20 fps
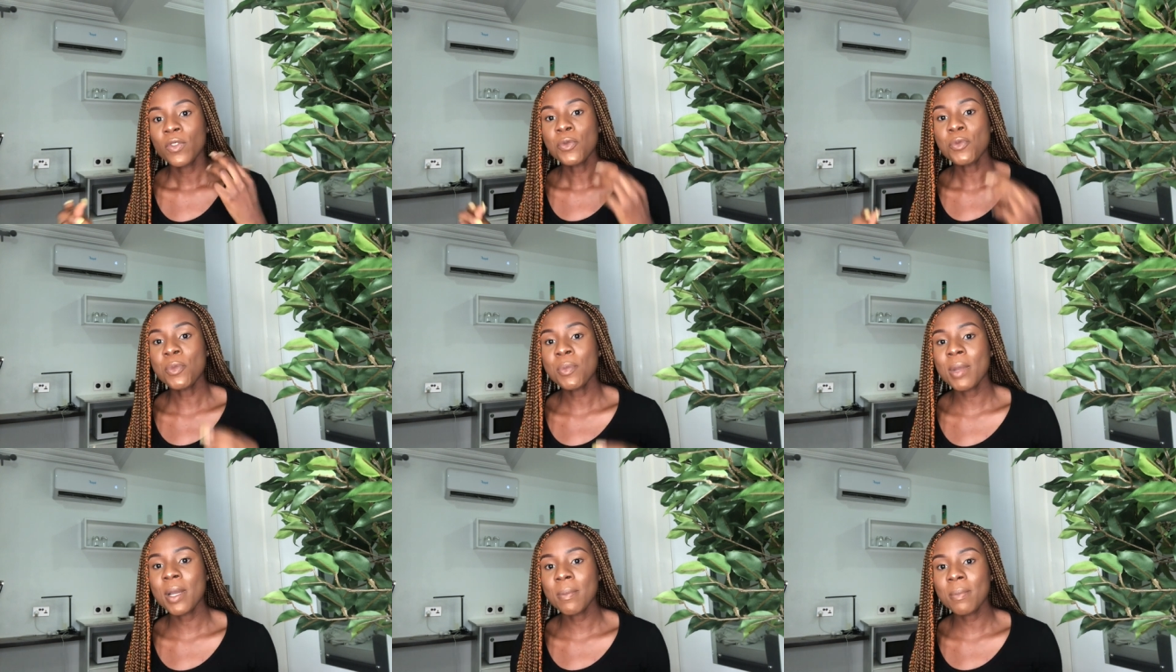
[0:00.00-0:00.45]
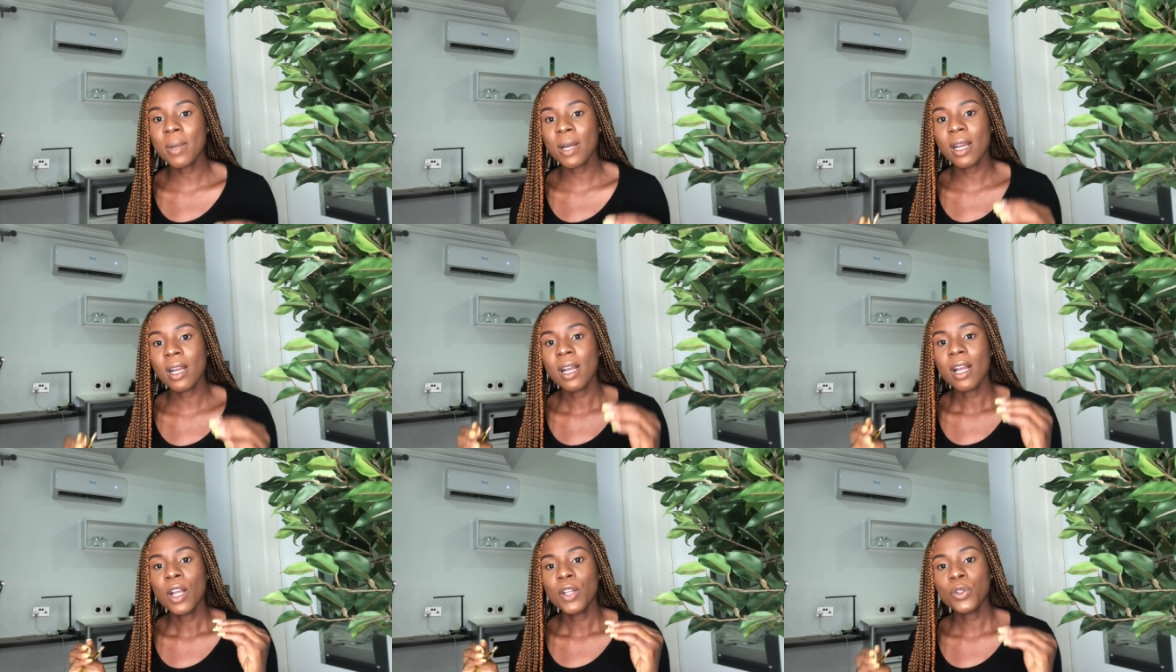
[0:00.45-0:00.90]

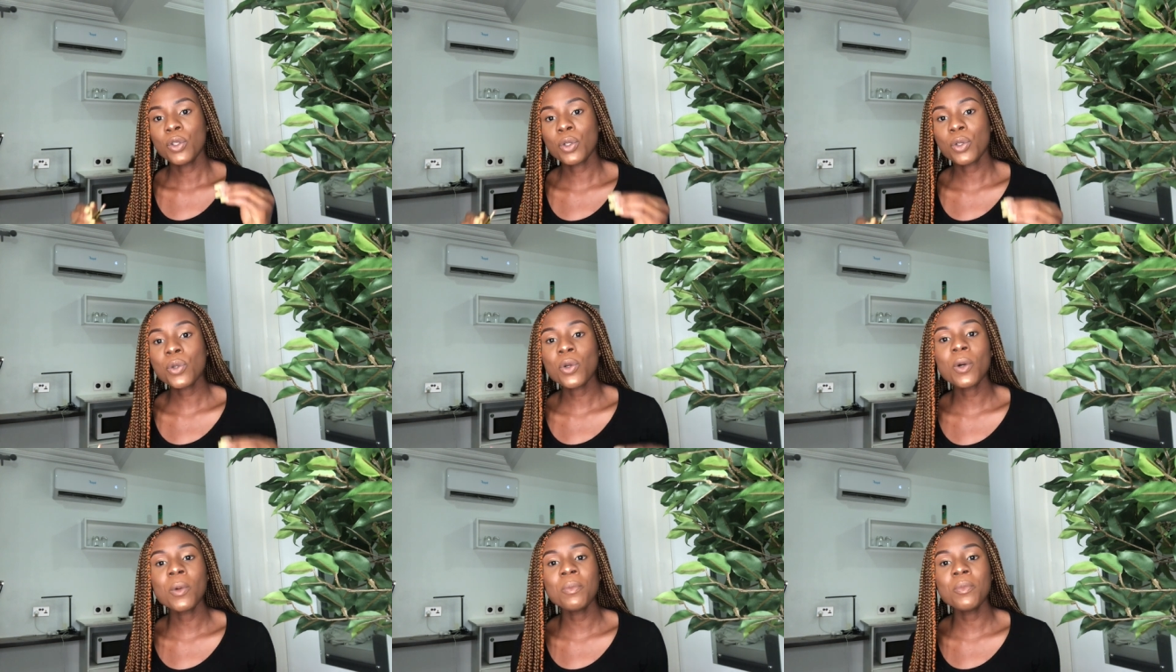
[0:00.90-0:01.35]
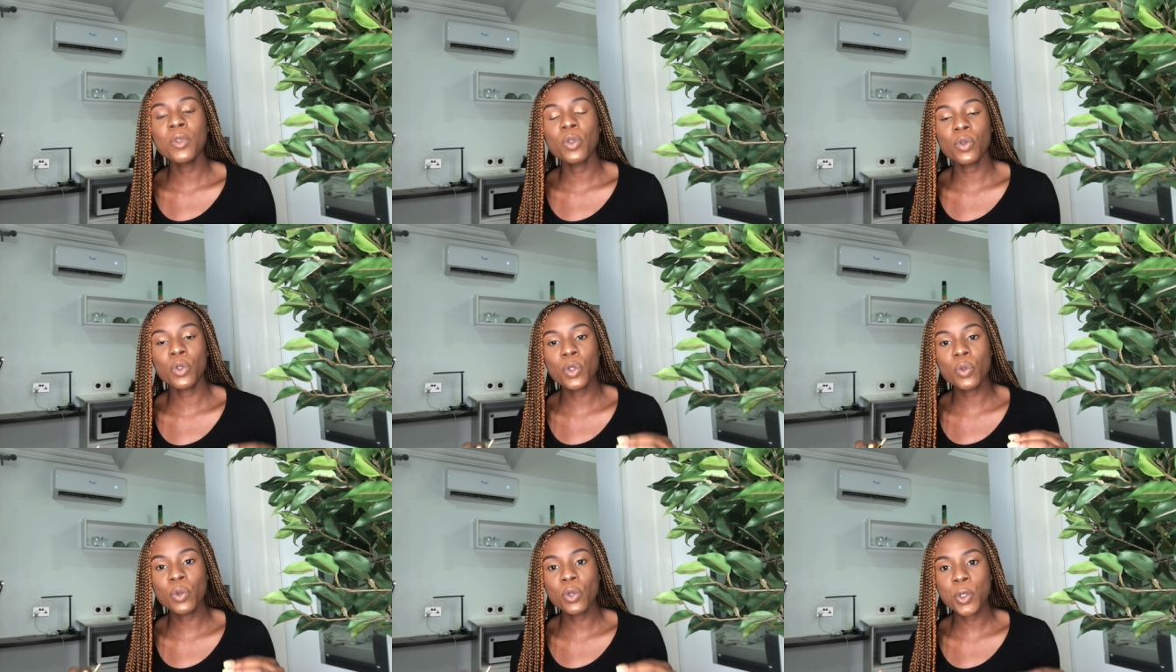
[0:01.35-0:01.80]
remember your thumbnail
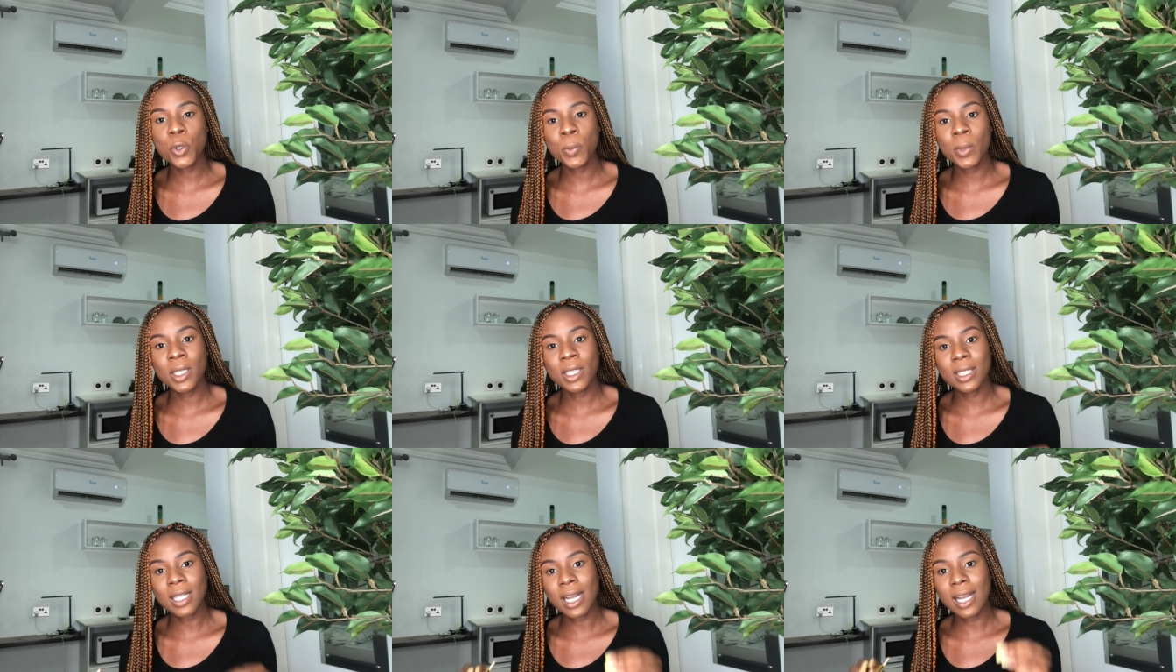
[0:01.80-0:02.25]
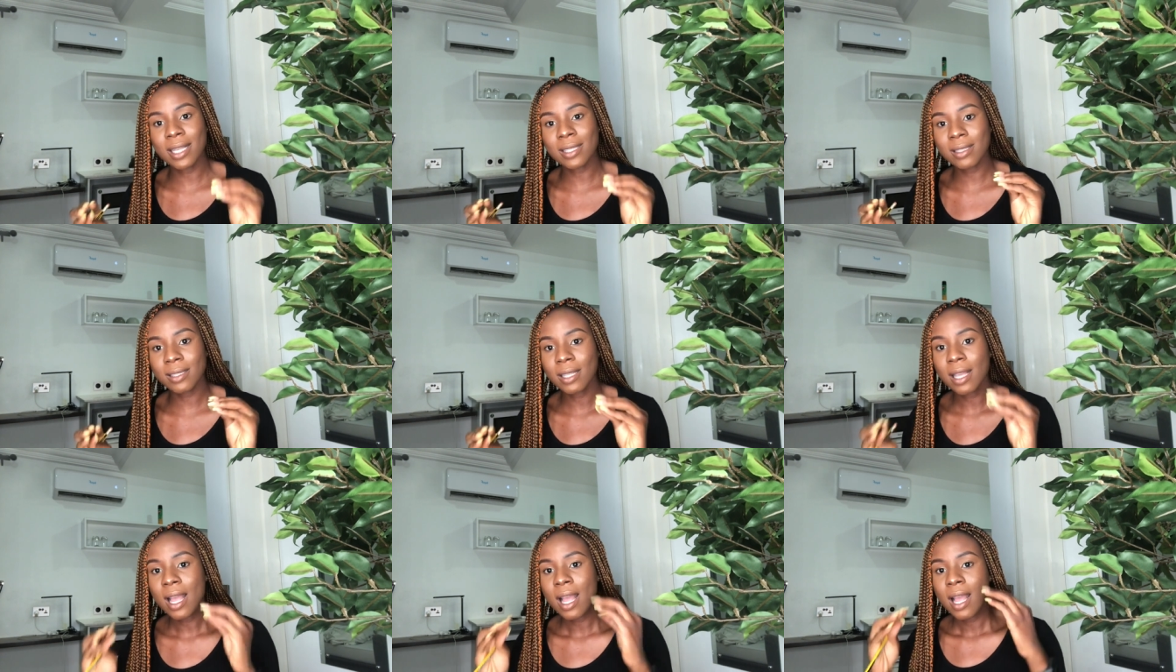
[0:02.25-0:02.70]
you want to make it
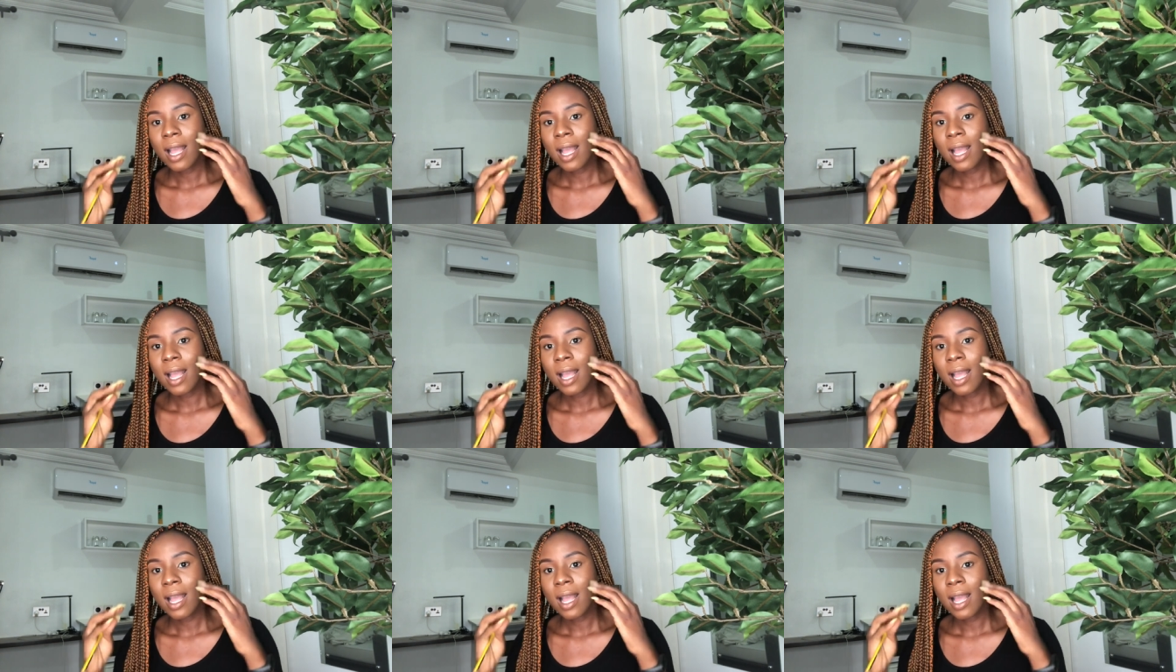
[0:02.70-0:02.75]
as